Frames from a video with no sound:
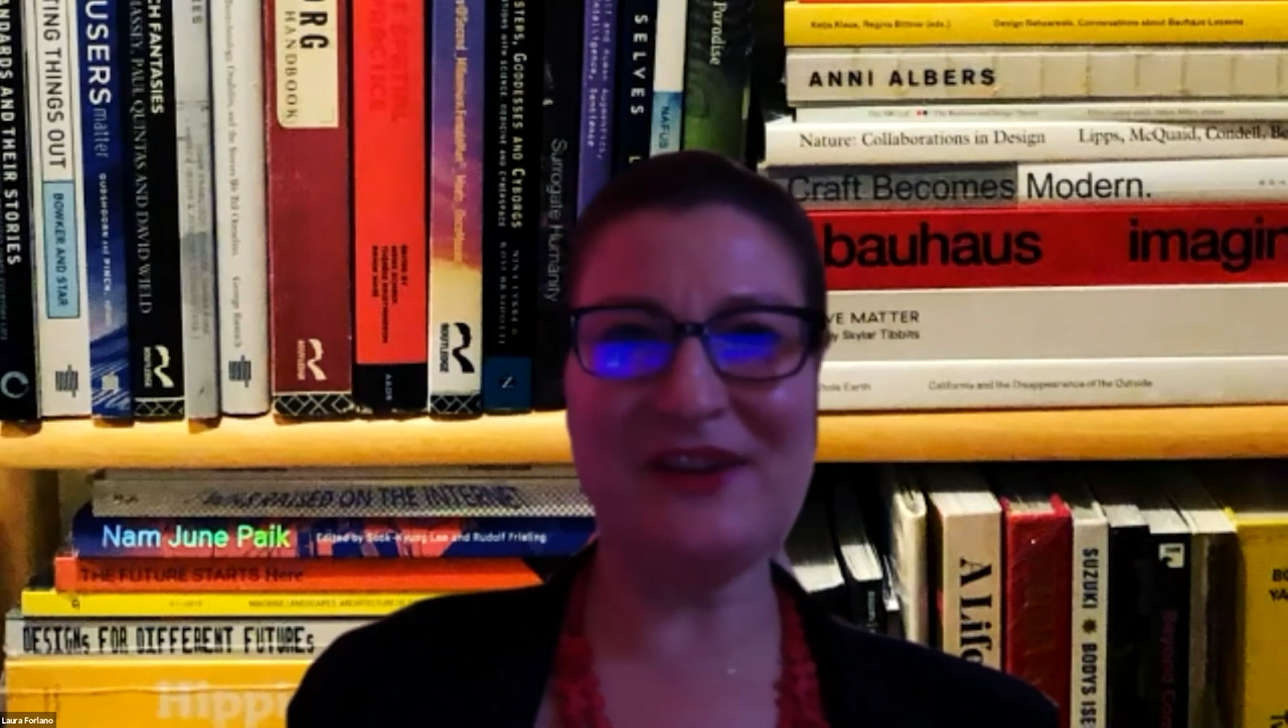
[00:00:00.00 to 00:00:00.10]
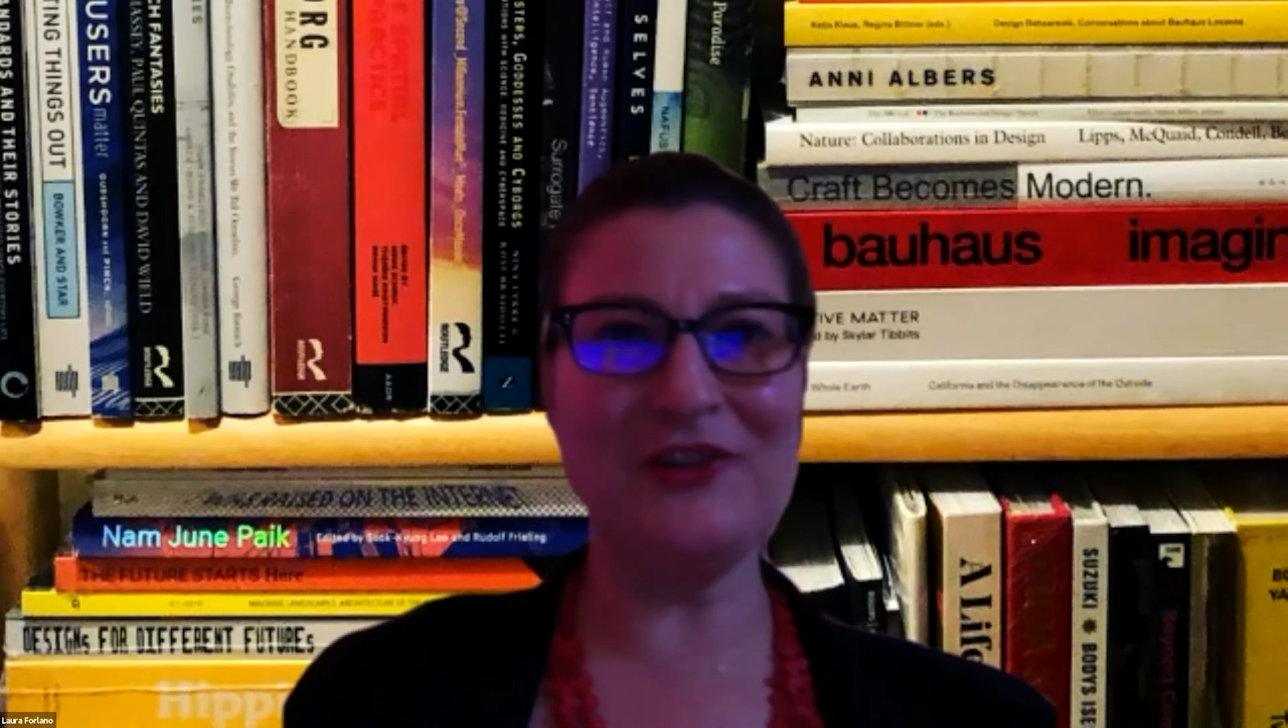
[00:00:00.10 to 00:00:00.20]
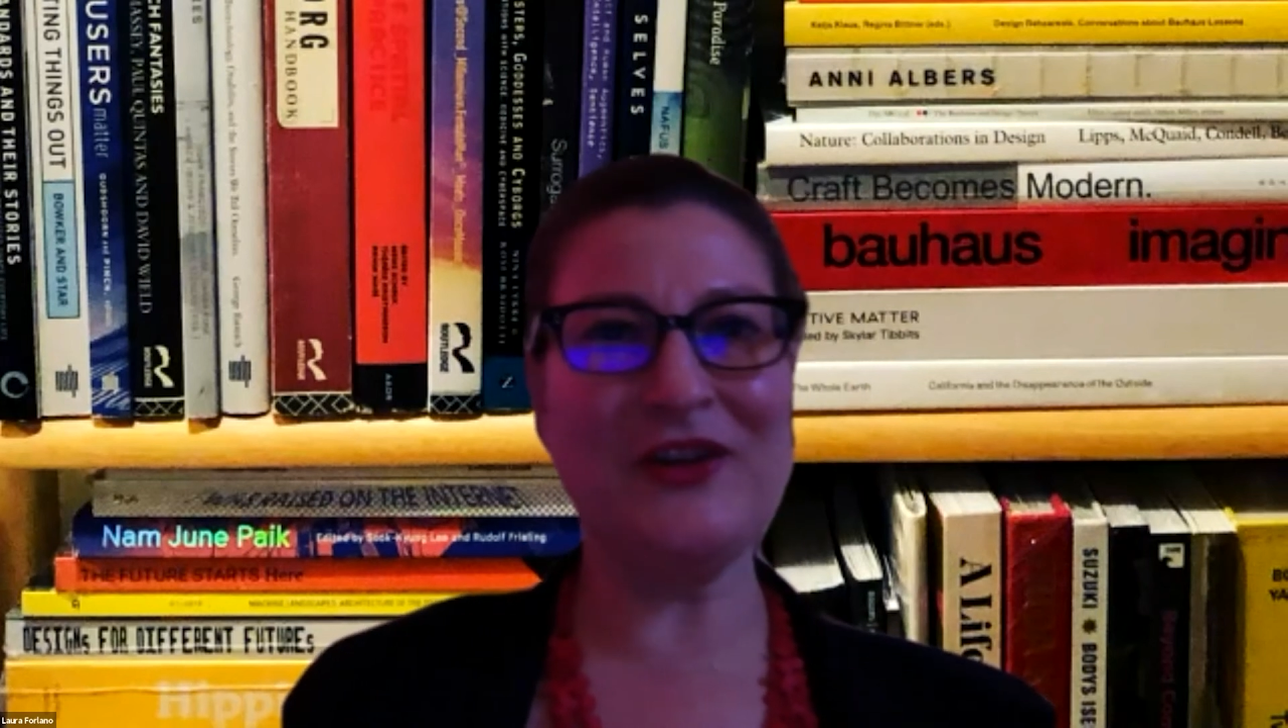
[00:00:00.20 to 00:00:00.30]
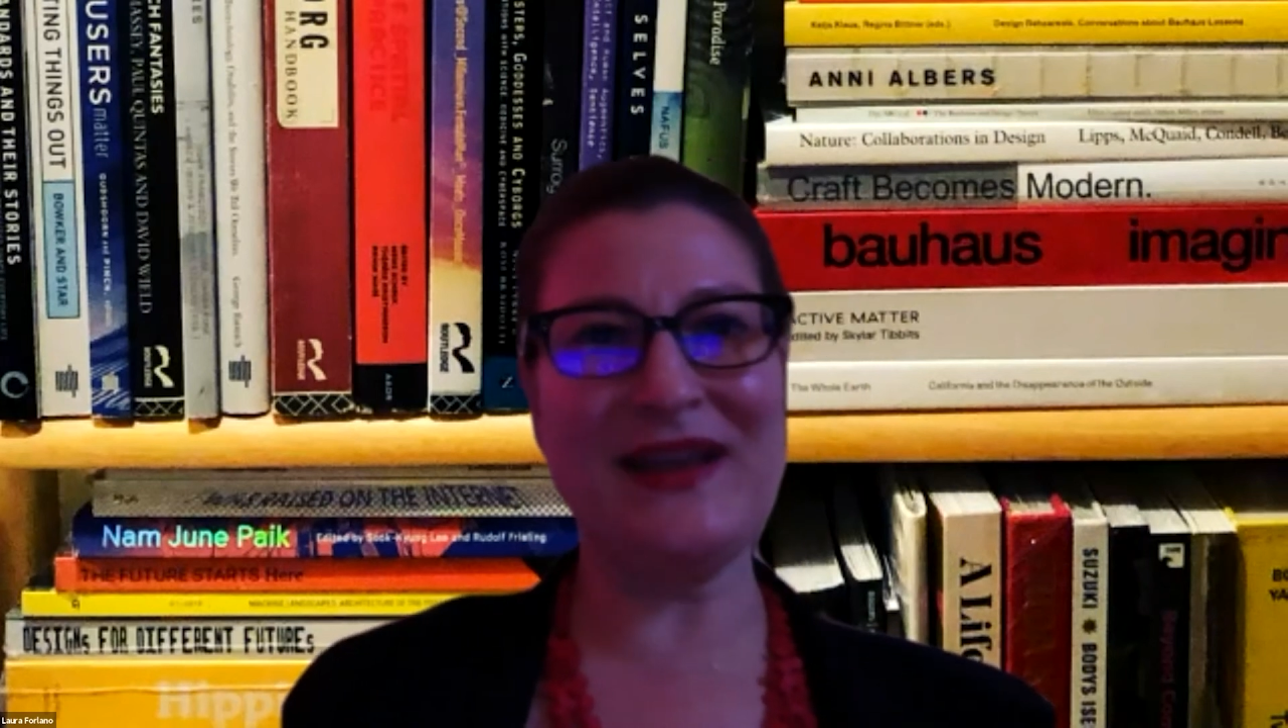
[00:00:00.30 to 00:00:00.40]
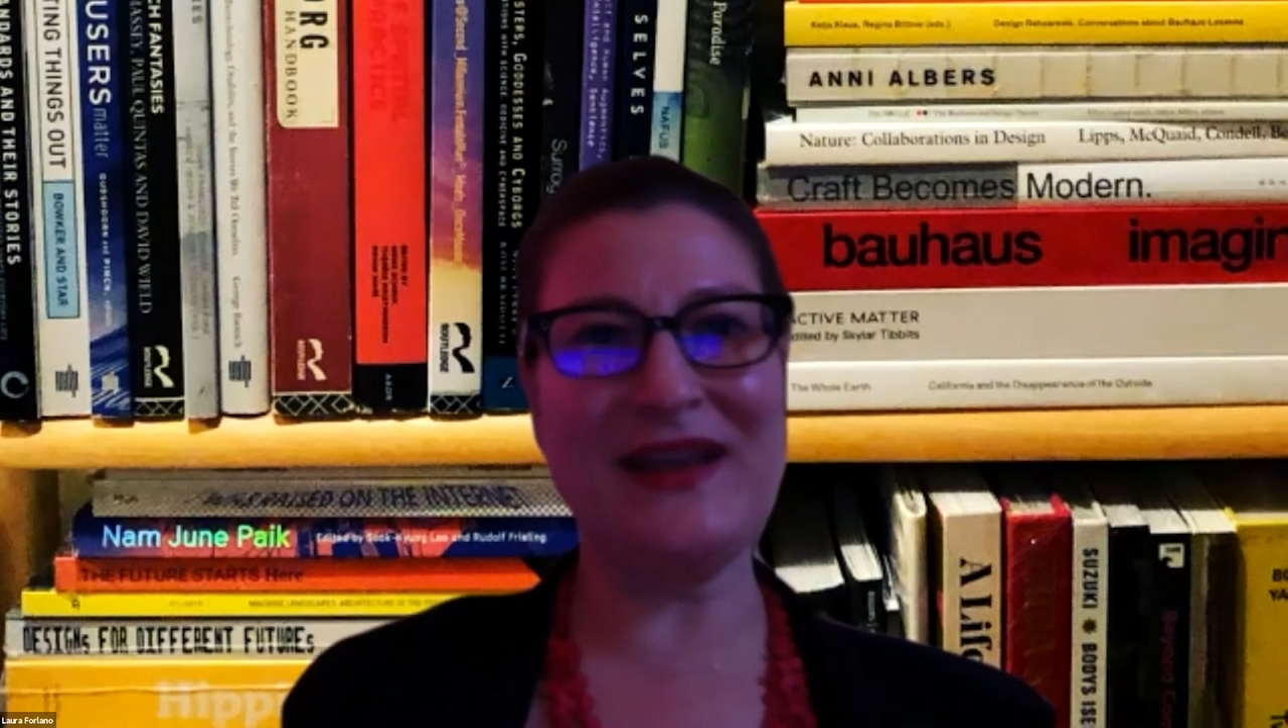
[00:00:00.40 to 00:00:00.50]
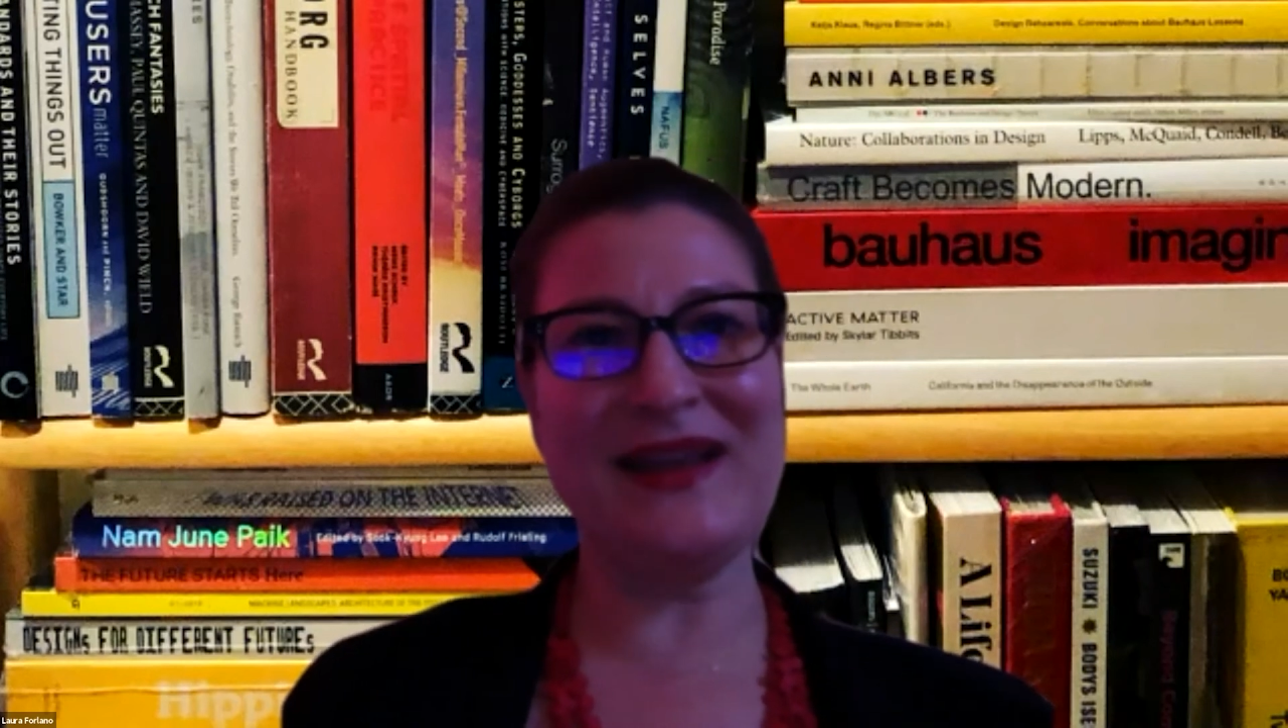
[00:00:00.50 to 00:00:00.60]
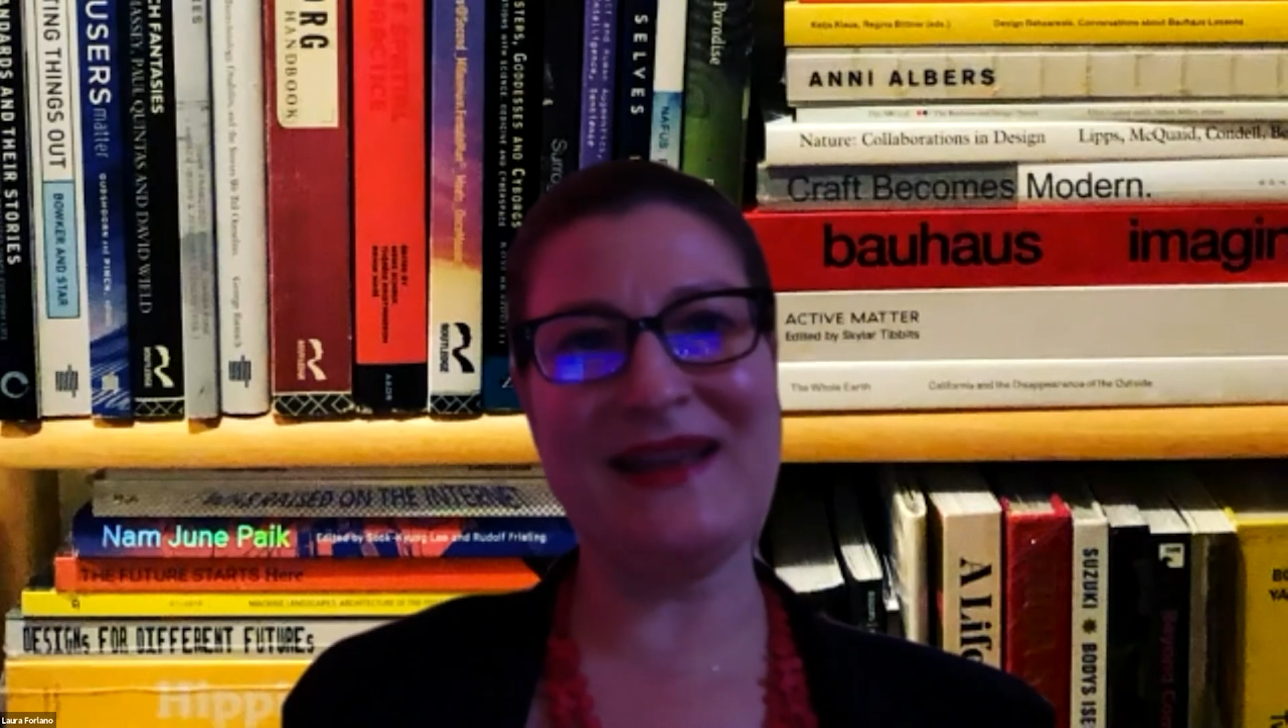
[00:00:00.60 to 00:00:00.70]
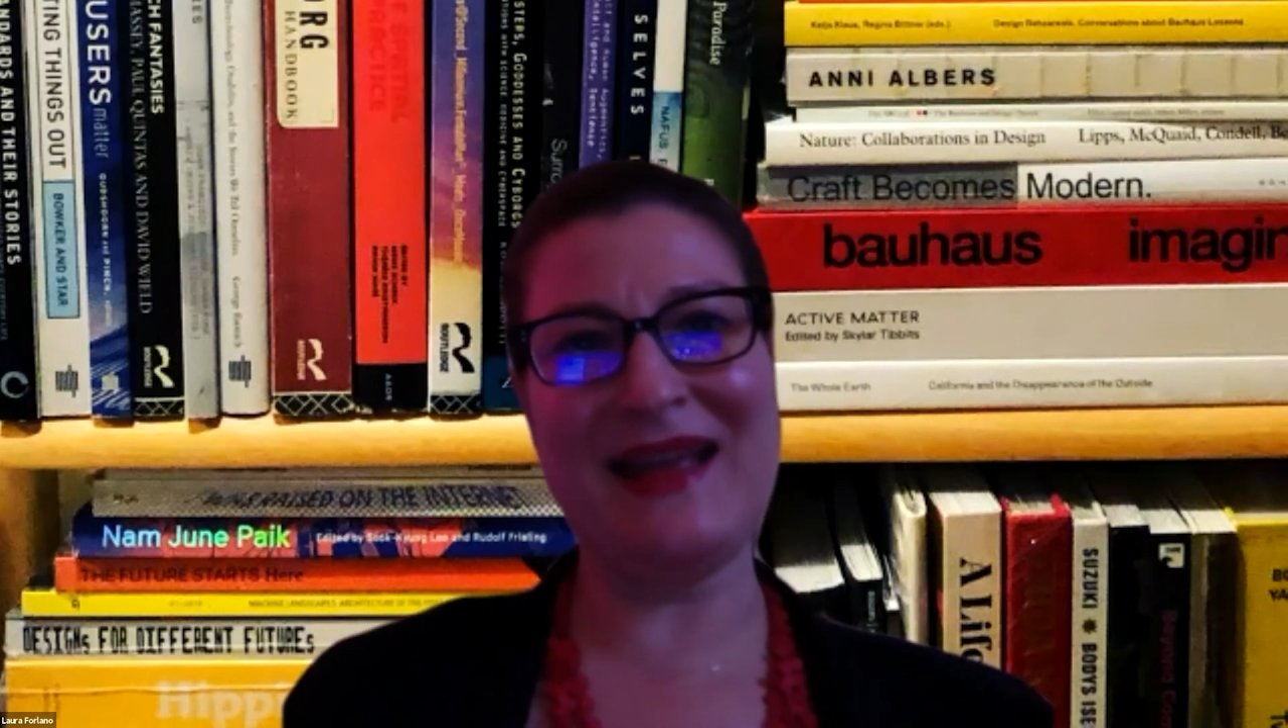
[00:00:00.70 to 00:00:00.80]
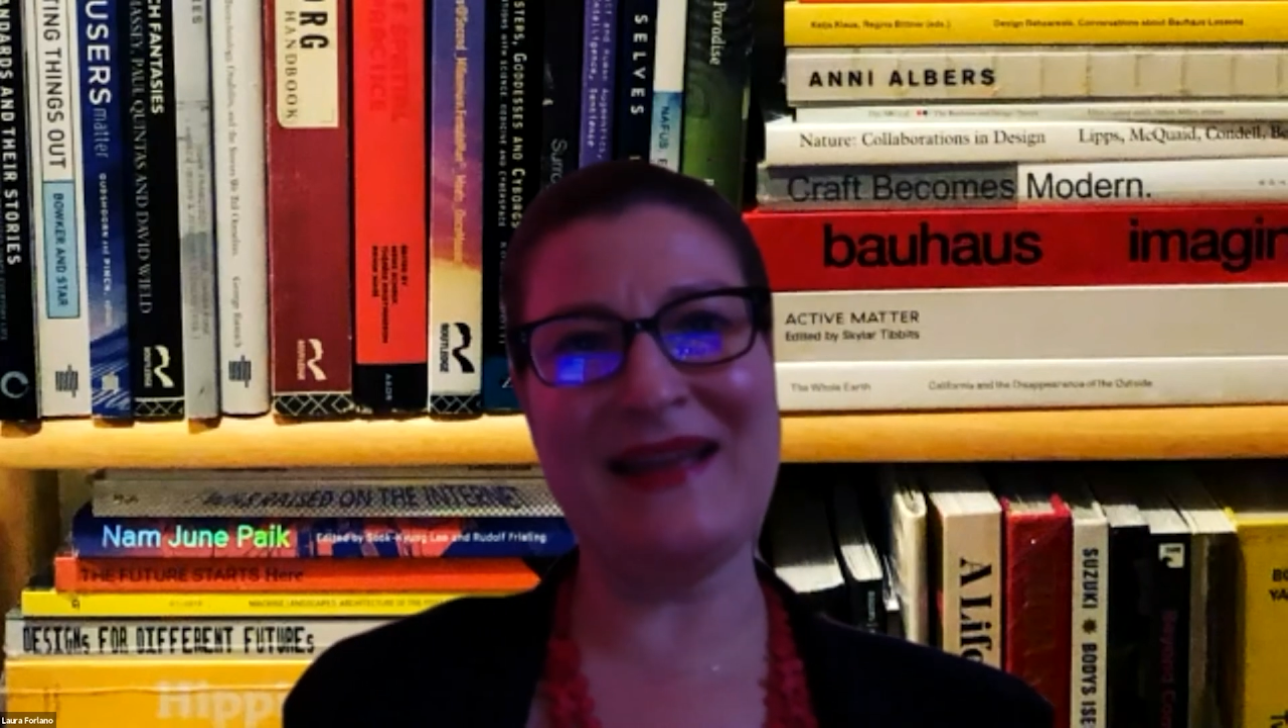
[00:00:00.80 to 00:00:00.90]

looking